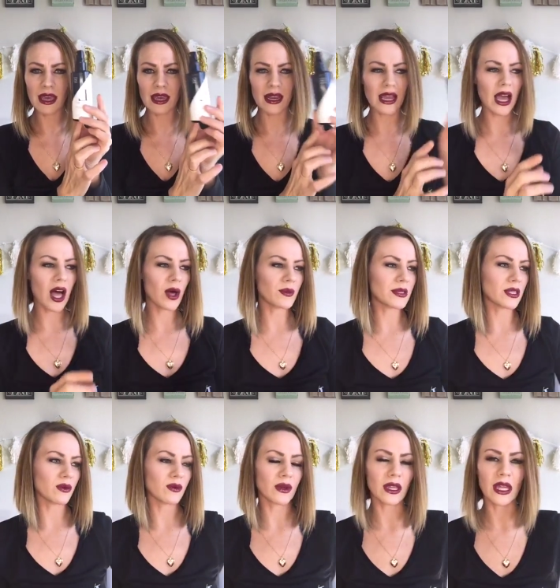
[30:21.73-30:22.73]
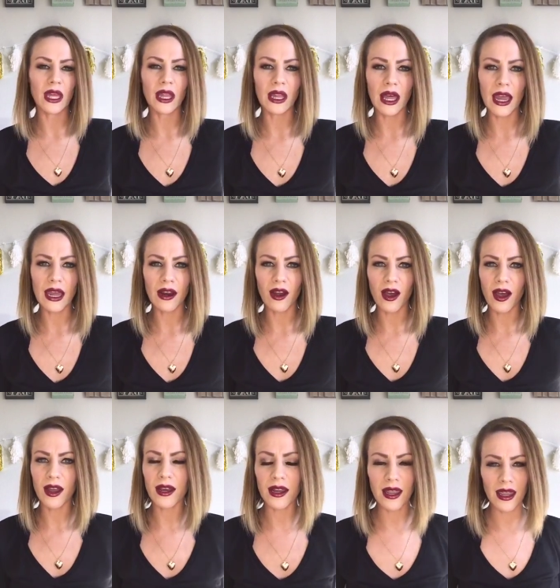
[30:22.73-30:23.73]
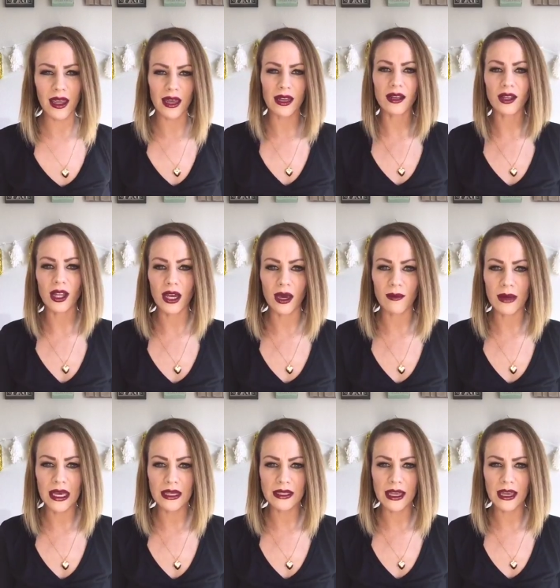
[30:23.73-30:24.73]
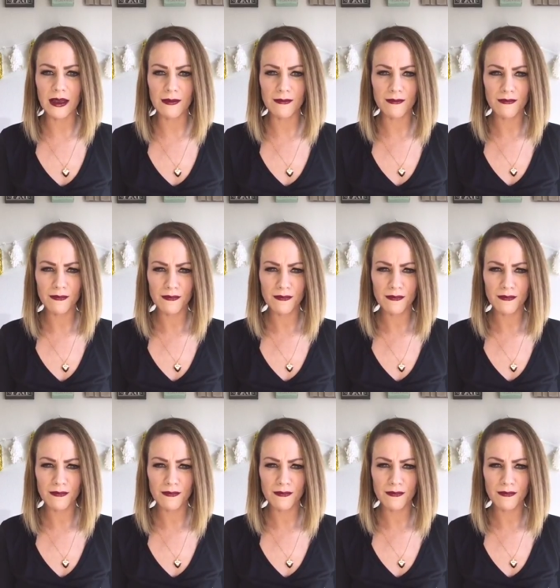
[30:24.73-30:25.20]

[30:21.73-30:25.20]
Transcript: and it helps it really glide on and look amazing.